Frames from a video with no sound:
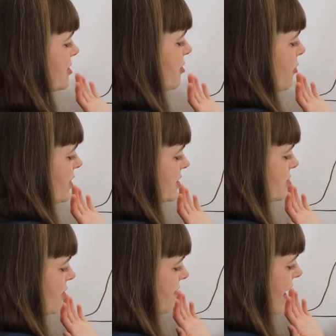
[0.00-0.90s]
they're going to
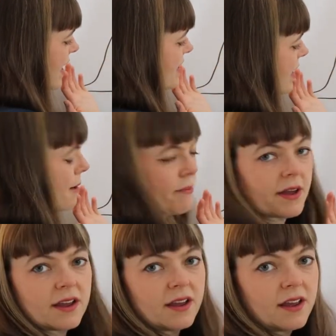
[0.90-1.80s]
sort of end up
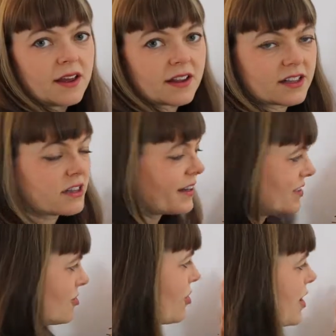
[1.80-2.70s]

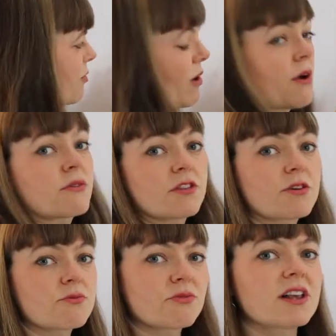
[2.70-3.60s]
clustering around
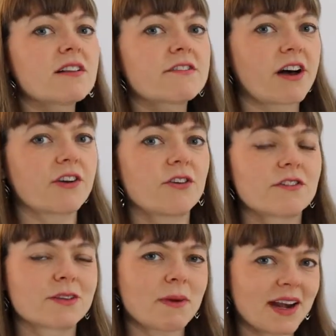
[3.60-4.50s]
the real value
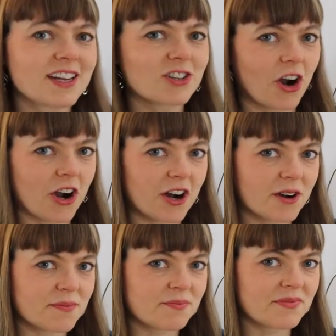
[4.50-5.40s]
of the penny jar.
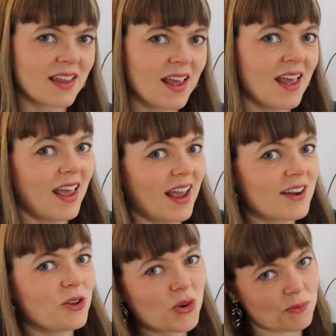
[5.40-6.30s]

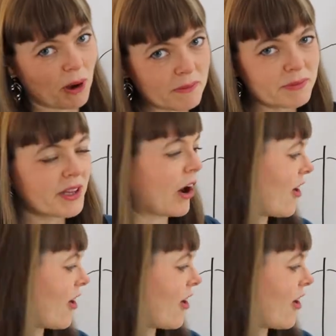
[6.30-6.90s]
And you can probably